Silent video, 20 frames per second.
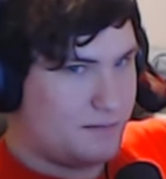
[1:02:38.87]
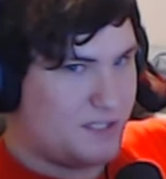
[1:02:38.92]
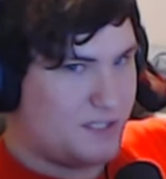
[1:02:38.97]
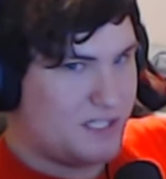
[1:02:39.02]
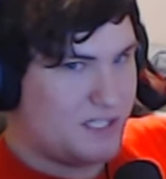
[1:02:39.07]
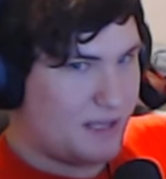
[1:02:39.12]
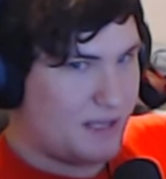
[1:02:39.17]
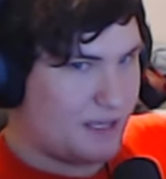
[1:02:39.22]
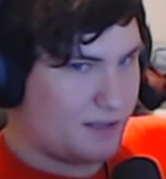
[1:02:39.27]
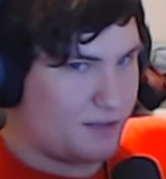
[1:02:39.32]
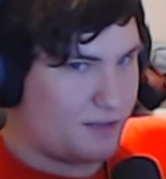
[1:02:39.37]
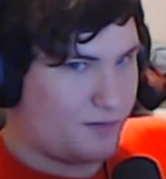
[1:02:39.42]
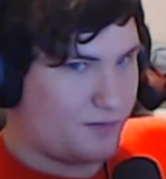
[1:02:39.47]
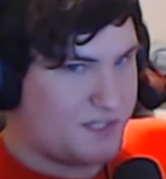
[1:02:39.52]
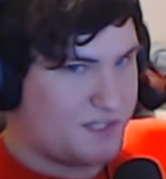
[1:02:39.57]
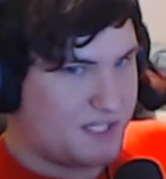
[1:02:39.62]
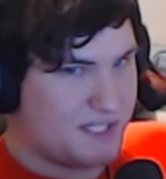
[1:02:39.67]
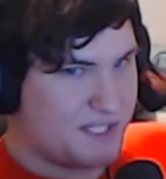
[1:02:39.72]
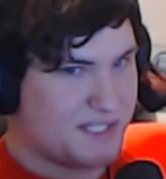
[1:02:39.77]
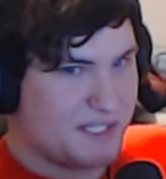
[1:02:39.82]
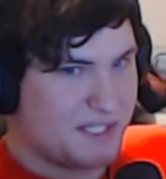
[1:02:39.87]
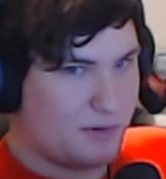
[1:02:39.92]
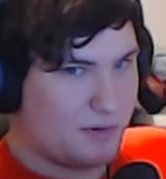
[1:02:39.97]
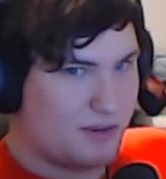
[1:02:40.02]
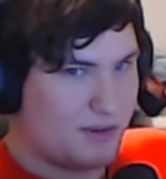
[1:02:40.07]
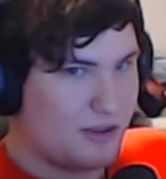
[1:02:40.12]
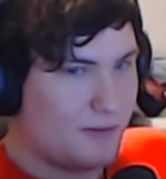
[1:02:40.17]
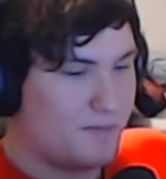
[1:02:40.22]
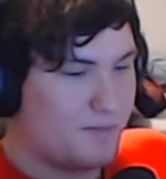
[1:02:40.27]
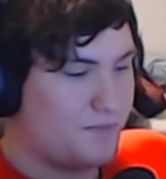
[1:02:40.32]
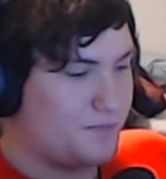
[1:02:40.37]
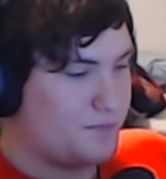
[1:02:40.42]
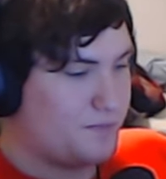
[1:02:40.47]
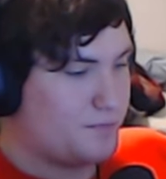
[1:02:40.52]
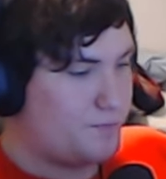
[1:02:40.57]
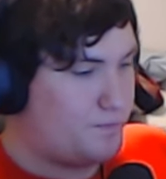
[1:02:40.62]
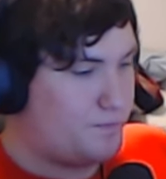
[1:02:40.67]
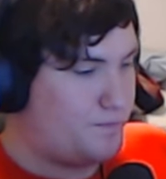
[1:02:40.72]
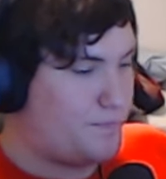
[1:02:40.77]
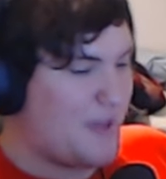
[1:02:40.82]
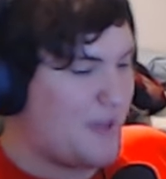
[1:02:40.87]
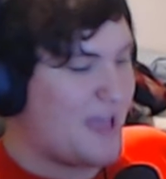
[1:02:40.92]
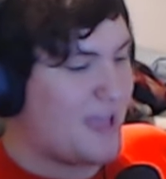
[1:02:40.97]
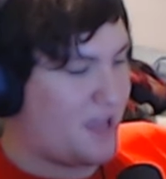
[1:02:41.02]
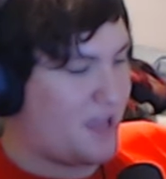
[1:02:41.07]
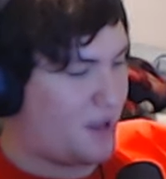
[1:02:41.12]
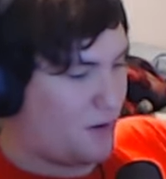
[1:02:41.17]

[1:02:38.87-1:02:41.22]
did like a 360 with them. Bang!